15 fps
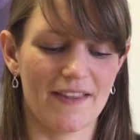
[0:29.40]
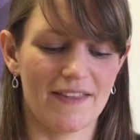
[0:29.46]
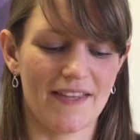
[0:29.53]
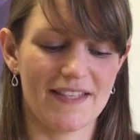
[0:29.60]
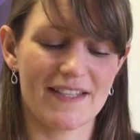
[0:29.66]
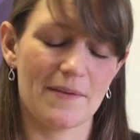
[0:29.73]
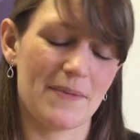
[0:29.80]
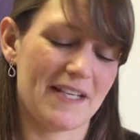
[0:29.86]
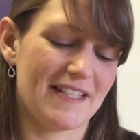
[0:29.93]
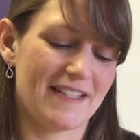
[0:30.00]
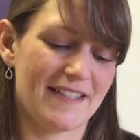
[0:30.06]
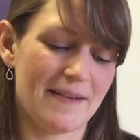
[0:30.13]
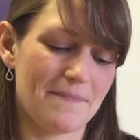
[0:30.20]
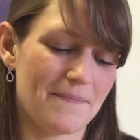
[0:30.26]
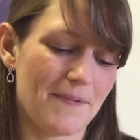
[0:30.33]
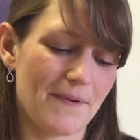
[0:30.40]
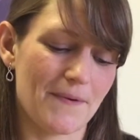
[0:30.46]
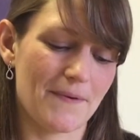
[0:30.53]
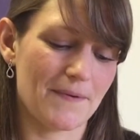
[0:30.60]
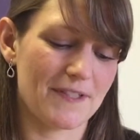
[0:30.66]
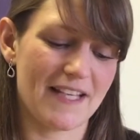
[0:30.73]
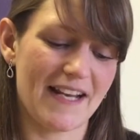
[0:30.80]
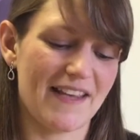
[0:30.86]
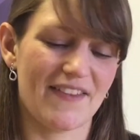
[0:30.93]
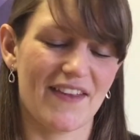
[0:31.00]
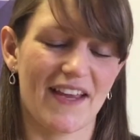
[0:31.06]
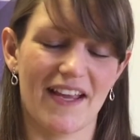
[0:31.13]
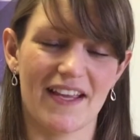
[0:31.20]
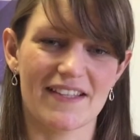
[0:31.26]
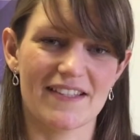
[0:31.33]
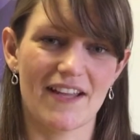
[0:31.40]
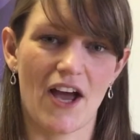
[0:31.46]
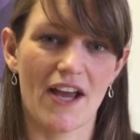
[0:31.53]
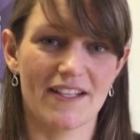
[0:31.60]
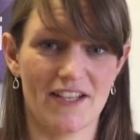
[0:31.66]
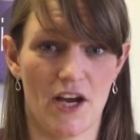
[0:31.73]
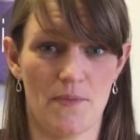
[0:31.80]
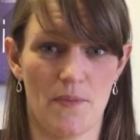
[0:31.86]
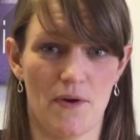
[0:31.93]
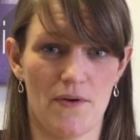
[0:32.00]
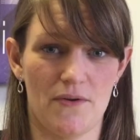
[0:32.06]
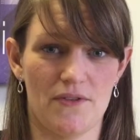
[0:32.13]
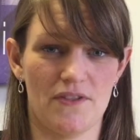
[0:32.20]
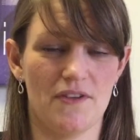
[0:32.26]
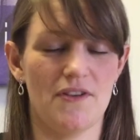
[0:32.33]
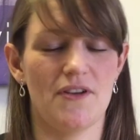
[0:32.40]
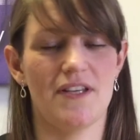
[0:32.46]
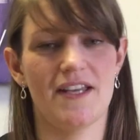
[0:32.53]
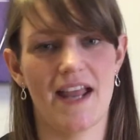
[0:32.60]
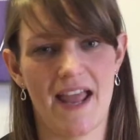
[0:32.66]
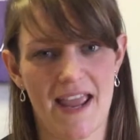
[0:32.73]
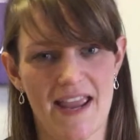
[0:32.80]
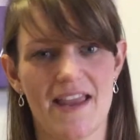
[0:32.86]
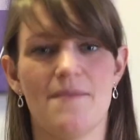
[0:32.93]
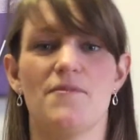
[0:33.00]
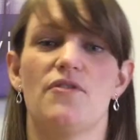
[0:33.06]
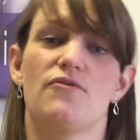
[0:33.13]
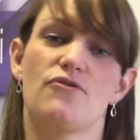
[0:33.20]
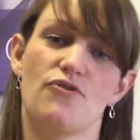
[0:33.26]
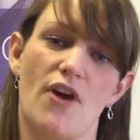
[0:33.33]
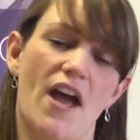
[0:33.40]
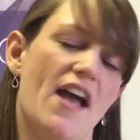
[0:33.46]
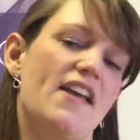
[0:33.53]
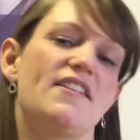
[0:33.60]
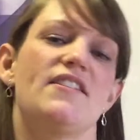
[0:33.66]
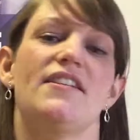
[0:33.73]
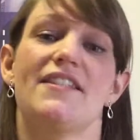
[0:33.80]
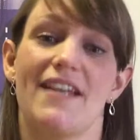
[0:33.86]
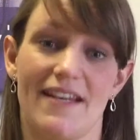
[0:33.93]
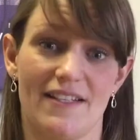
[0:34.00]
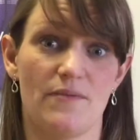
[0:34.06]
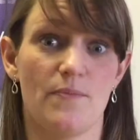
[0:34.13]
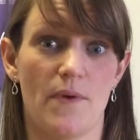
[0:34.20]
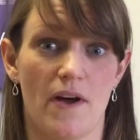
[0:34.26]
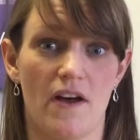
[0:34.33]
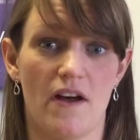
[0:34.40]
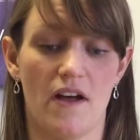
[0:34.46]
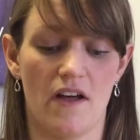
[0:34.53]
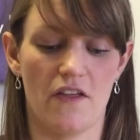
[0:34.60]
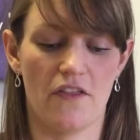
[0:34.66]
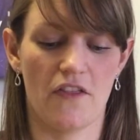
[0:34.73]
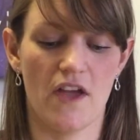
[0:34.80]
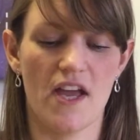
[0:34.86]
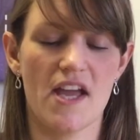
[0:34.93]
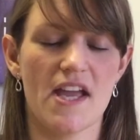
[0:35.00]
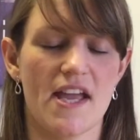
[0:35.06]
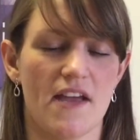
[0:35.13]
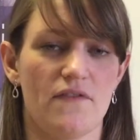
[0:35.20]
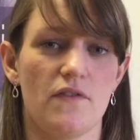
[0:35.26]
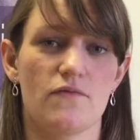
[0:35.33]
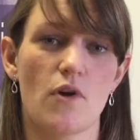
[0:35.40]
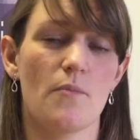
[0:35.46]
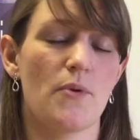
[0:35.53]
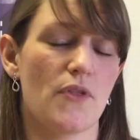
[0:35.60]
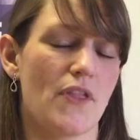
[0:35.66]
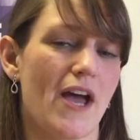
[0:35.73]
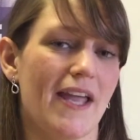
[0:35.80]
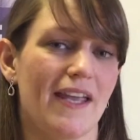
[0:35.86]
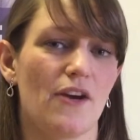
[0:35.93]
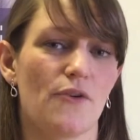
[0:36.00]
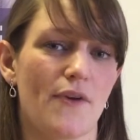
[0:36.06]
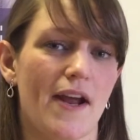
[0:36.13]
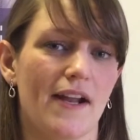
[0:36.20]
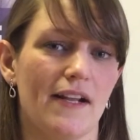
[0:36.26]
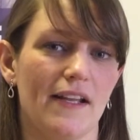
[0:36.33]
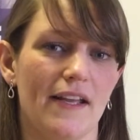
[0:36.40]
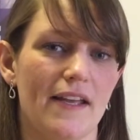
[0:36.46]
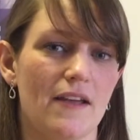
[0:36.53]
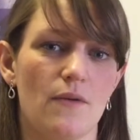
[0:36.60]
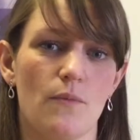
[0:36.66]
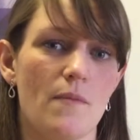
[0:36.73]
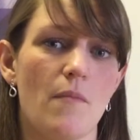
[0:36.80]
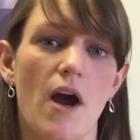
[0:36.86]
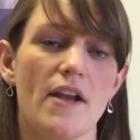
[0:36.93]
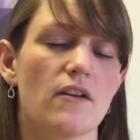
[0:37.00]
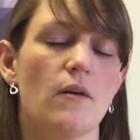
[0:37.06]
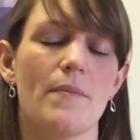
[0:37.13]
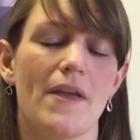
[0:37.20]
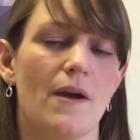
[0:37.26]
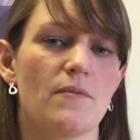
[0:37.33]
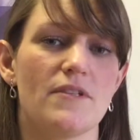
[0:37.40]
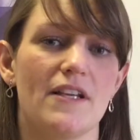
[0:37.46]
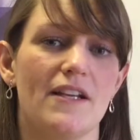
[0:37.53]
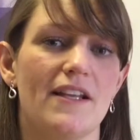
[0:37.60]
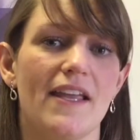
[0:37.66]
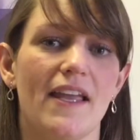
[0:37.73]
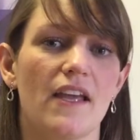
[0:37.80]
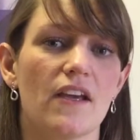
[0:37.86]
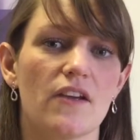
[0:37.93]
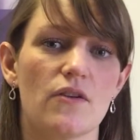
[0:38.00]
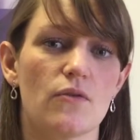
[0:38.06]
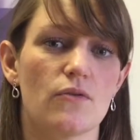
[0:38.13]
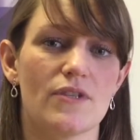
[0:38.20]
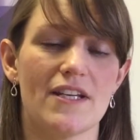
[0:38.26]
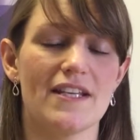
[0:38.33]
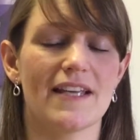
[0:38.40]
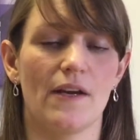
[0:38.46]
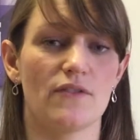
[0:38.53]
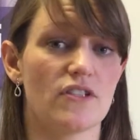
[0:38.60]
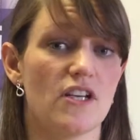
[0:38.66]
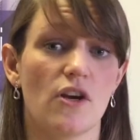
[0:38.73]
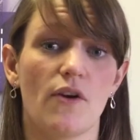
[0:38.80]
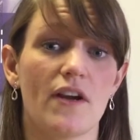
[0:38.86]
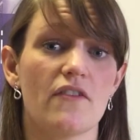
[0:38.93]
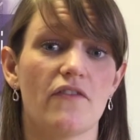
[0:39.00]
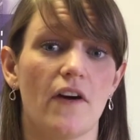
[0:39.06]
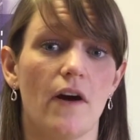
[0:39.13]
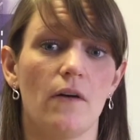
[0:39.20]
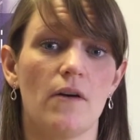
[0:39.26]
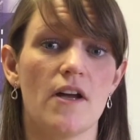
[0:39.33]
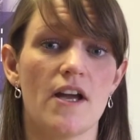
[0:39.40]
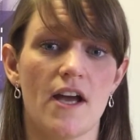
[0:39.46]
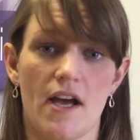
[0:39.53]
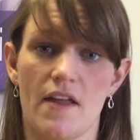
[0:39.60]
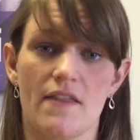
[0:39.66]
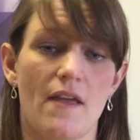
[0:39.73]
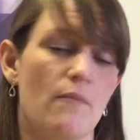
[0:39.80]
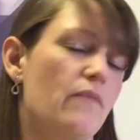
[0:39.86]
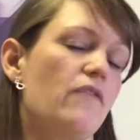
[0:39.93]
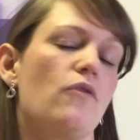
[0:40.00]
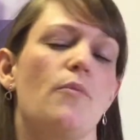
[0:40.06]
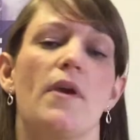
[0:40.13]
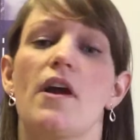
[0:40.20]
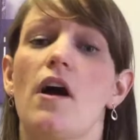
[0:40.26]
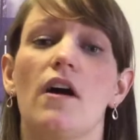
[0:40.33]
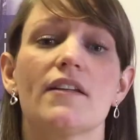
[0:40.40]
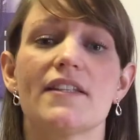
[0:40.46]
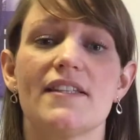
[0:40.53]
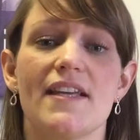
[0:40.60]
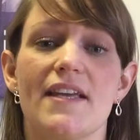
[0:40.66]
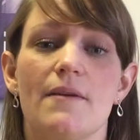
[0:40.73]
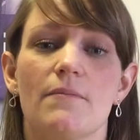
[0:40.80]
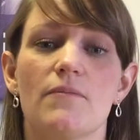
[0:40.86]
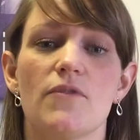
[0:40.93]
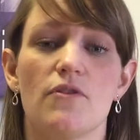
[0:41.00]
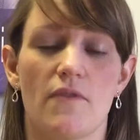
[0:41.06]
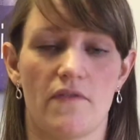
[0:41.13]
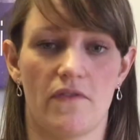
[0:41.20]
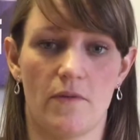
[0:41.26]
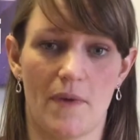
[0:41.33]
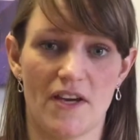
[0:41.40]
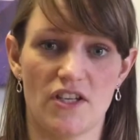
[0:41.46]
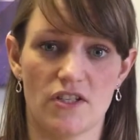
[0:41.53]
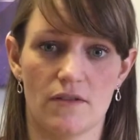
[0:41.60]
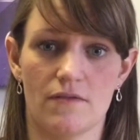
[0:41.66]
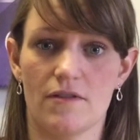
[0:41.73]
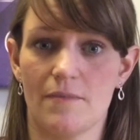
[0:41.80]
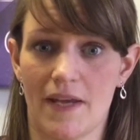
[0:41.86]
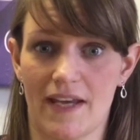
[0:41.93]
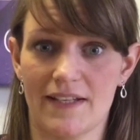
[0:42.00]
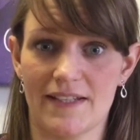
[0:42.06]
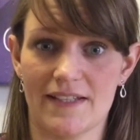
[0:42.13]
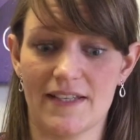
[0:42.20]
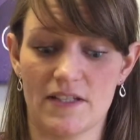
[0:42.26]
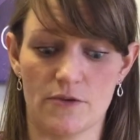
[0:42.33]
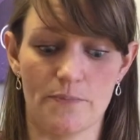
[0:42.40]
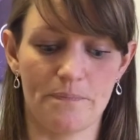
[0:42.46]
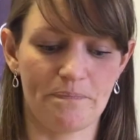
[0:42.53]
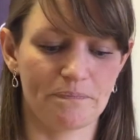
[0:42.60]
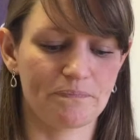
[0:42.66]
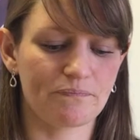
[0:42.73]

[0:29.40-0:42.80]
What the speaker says: This can be simple, silly things like typos, your name, your address, your date of birth. If you've not put that in correctly, we might not be able to link your details to your credit file, and therefore we can't see your information to make a decision.